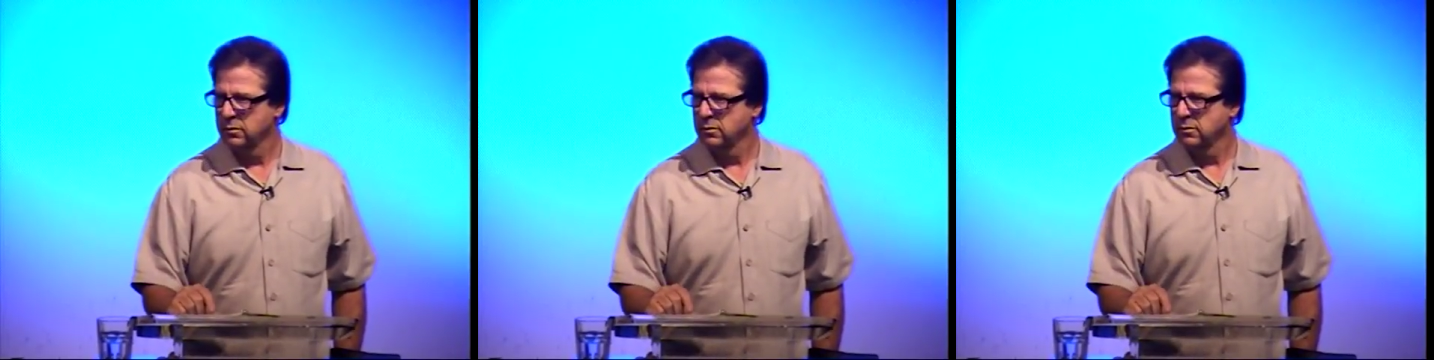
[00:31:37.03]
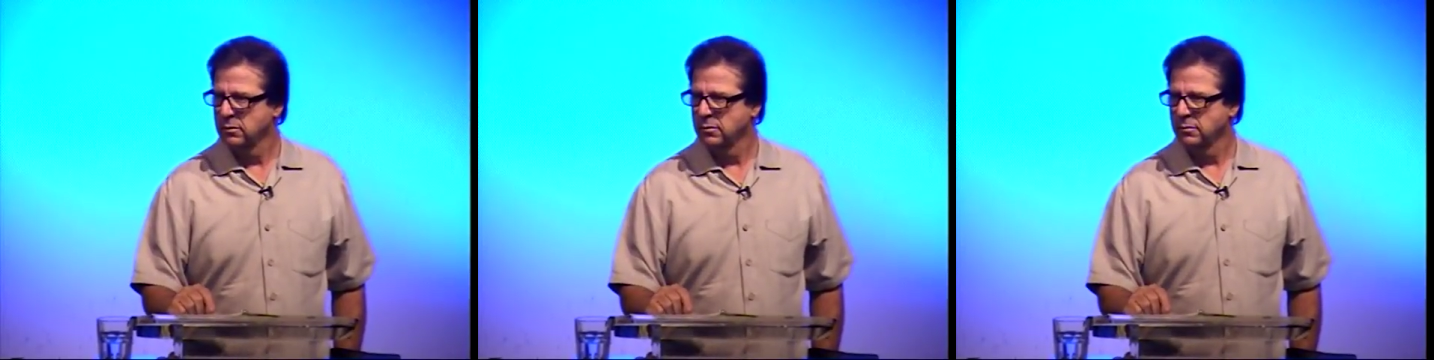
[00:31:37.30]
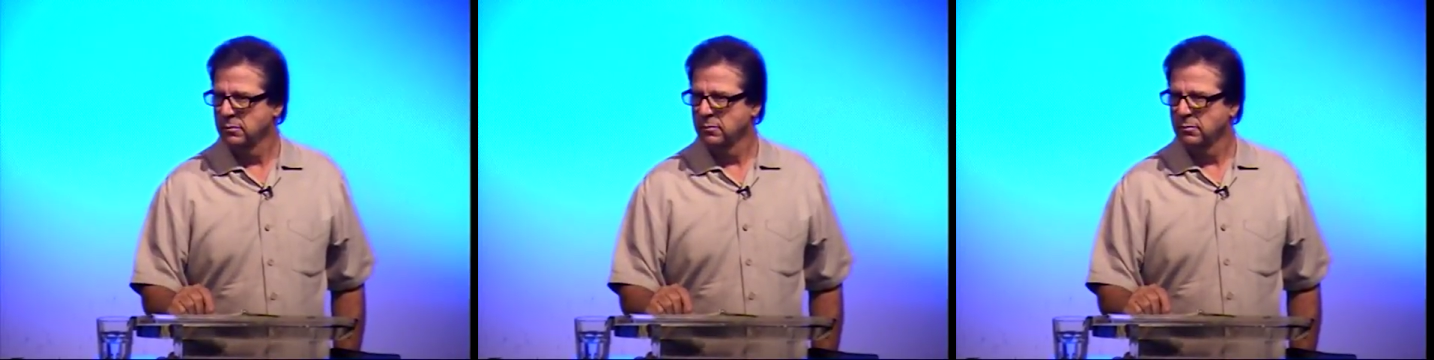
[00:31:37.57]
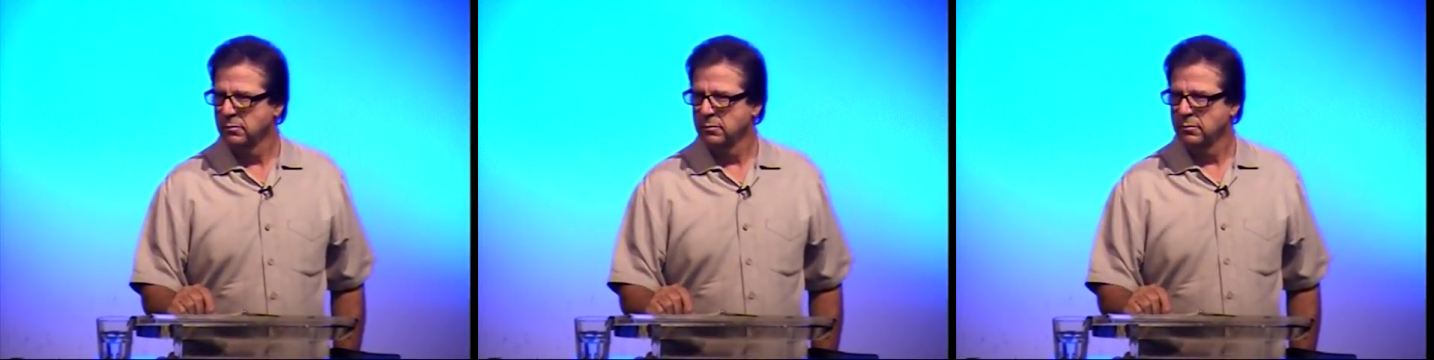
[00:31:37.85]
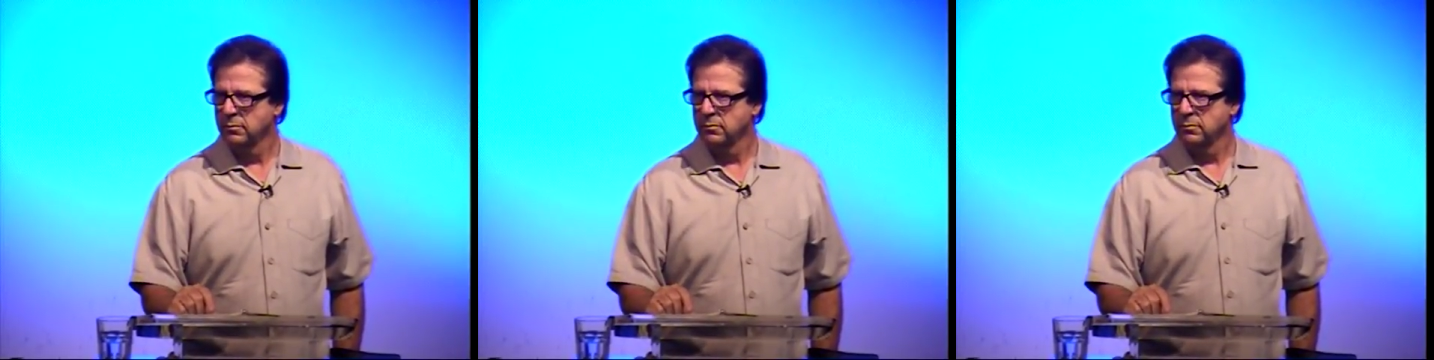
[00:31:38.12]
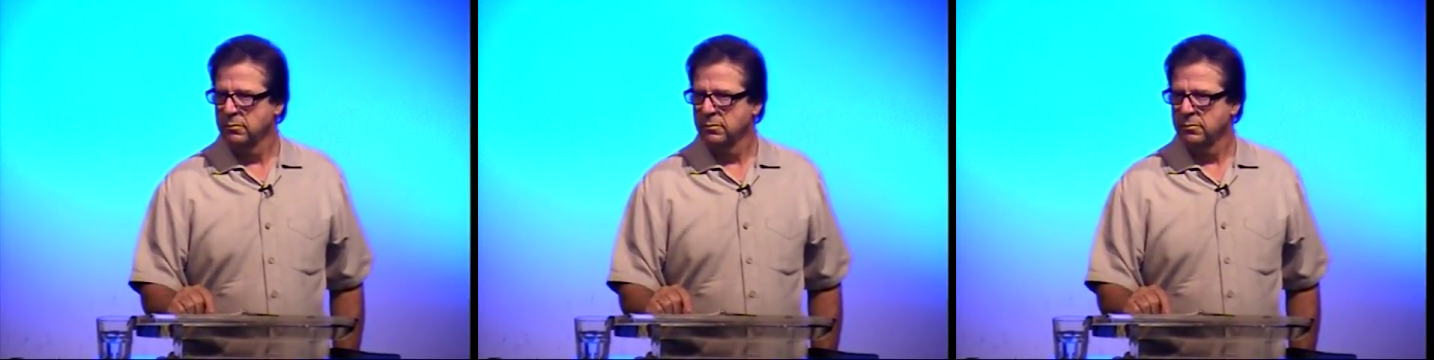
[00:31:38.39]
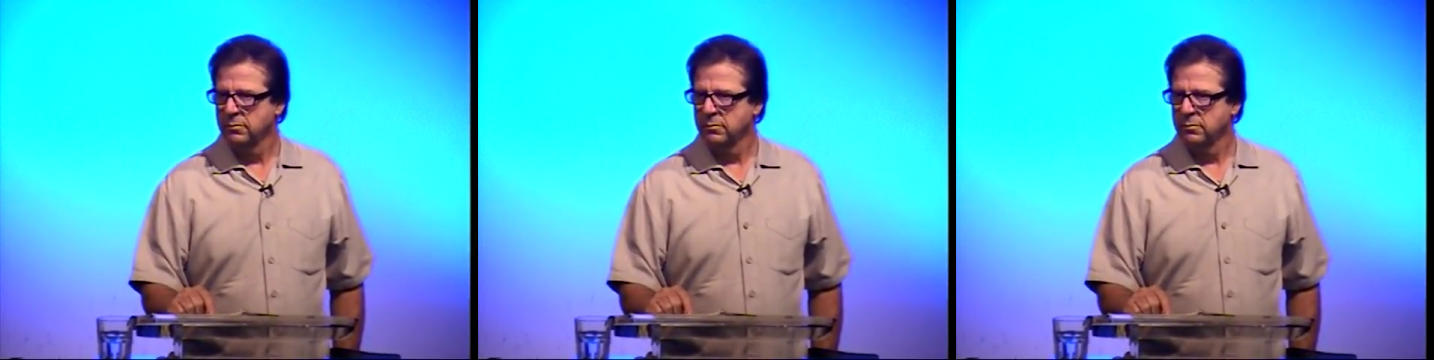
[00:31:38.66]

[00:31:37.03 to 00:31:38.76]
Nothing is said.